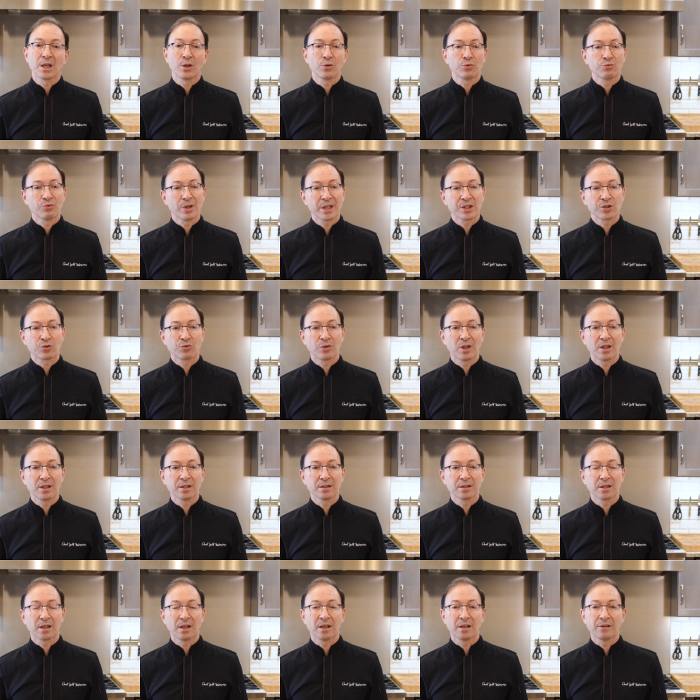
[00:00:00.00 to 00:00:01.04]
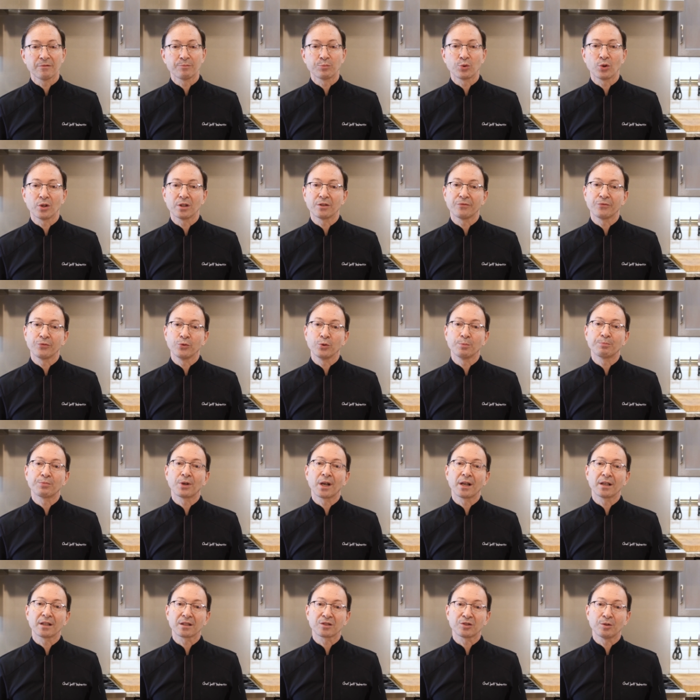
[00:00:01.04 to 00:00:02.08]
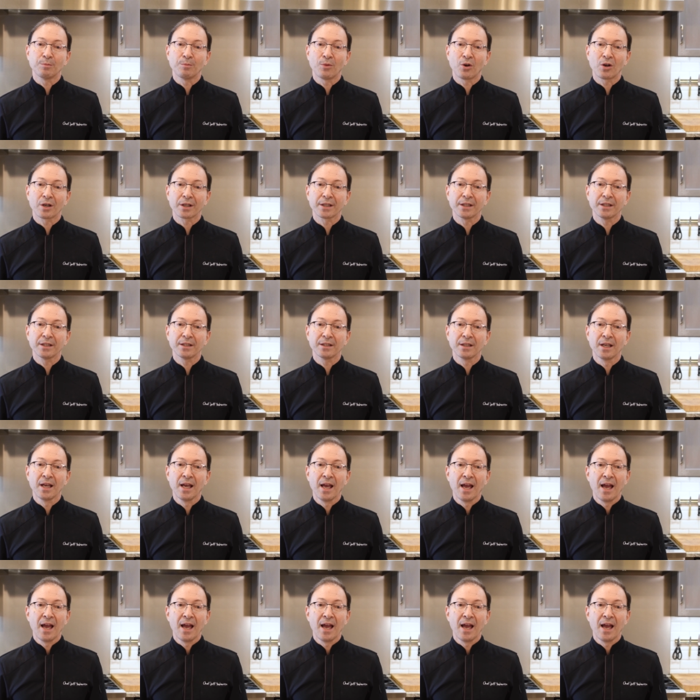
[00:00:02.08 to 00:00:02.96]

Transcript: my own restaurant. I brought a food product to market.